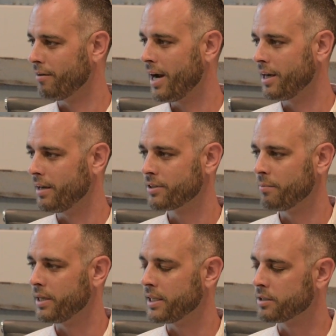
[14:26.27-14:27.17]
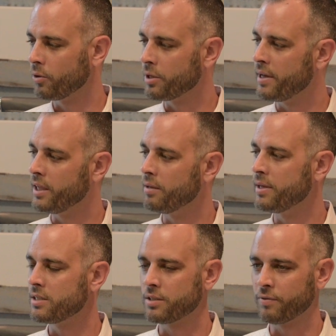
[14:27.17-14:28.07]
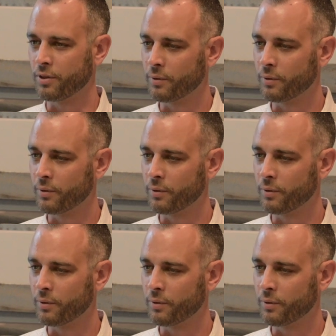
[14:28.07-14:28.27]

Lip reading: right? And if somebody has only been in the business for